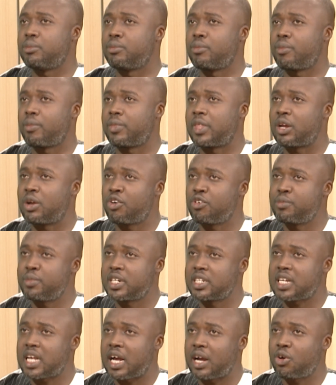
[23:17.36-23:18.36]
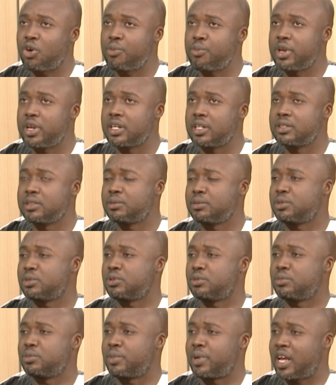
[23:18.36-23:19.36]
the government can come in
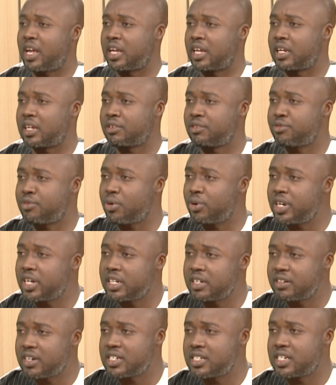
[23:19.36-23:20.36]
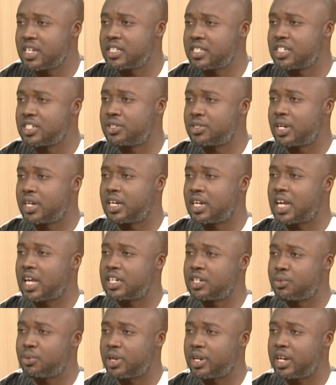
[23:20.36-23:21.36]
by funding residency training
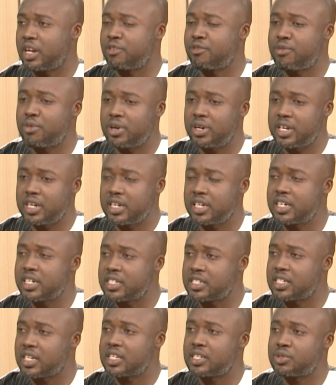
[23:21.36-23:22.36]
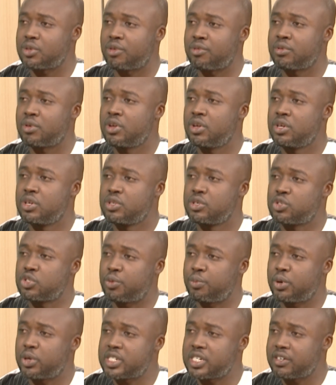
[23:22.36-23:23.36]
adequately, funding in the sense of
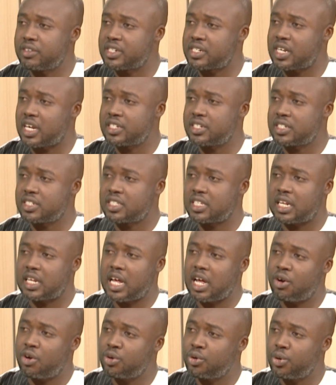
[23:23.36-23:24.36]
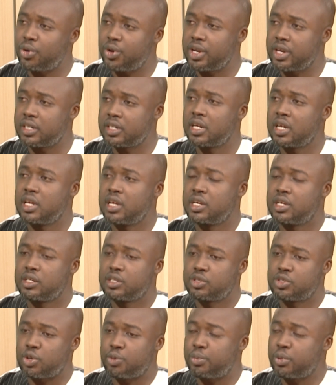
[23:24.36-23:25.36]
supporting researches that are ongoing,
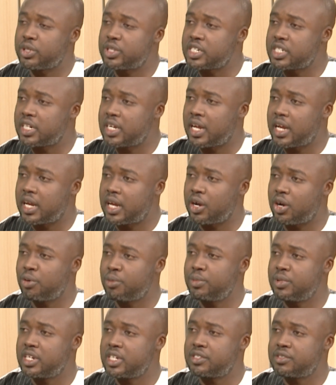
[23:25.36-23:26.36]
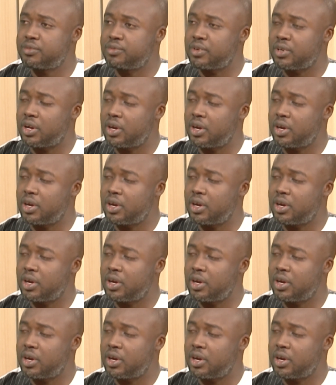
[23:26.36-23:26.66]
supporting update